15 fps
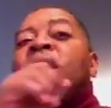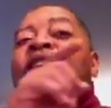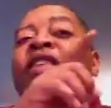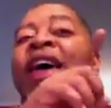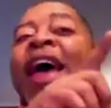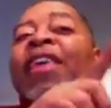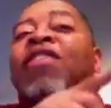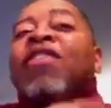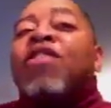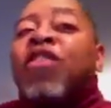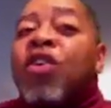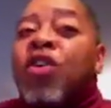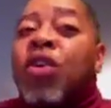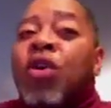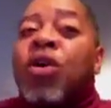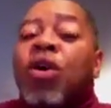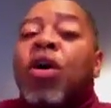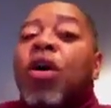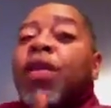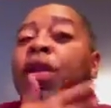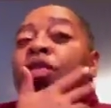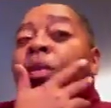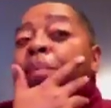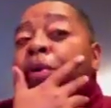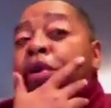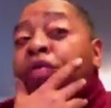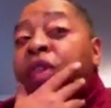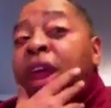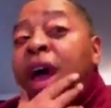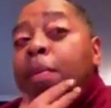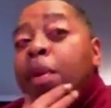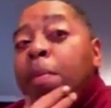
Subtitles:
Texture. Does the person have a